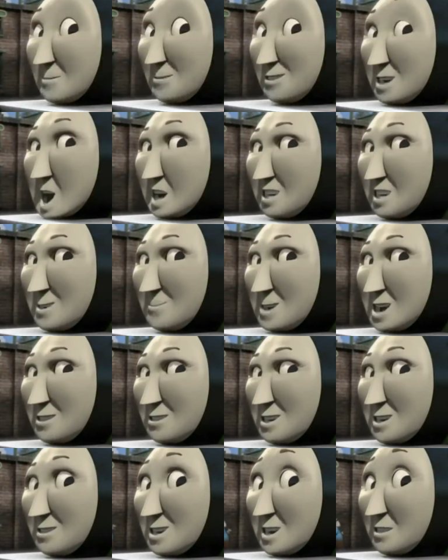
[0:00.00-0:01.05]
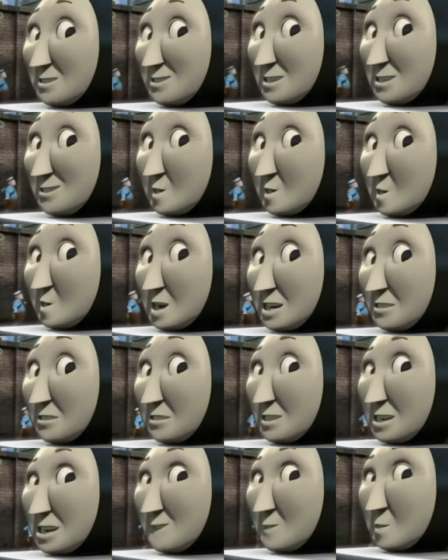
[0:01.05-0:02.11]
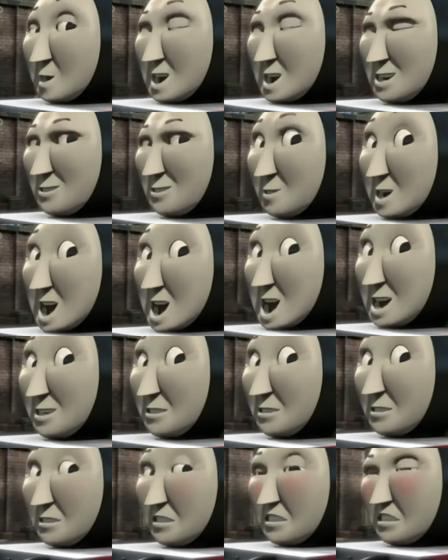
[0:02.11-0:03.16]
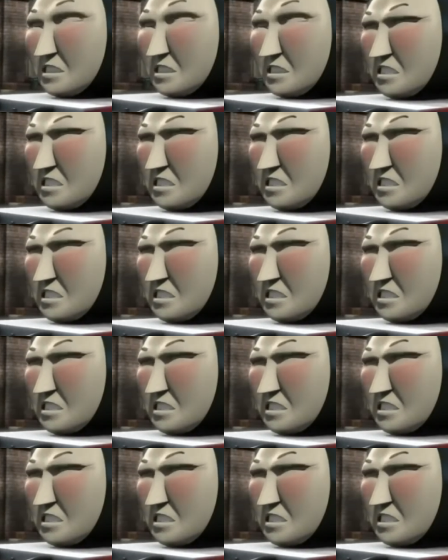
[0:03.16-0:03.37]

I'm such a mighty engine, sir, it's never a strain.